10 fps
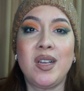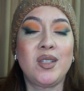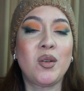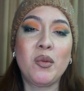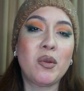
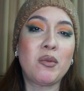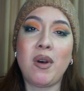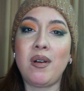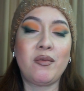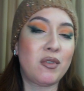don't
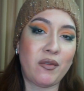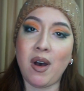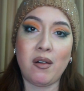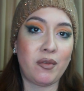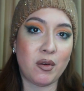
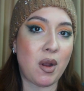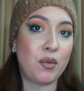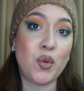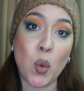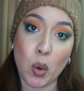revolve
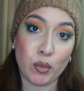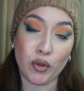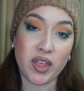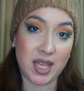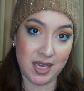around normal
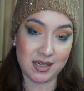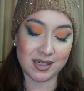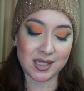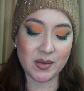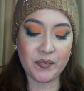
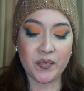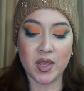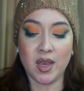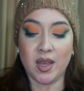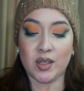things.
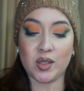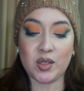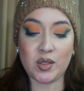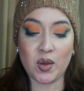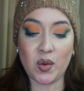
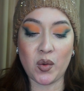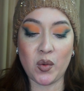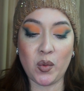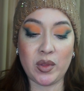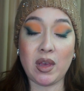
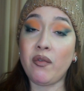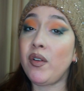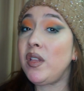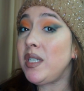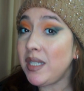So without
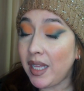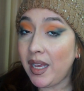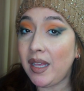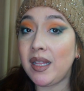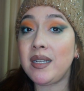further
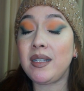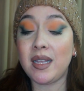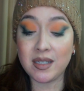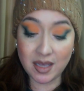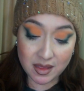delay,
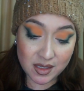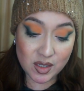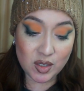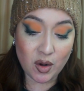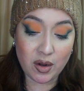let's get this
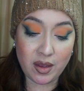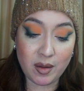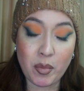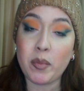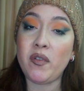
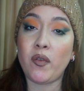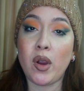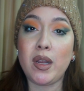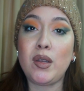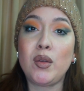started. But before
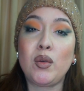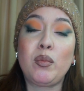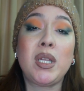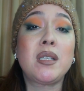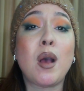I do, please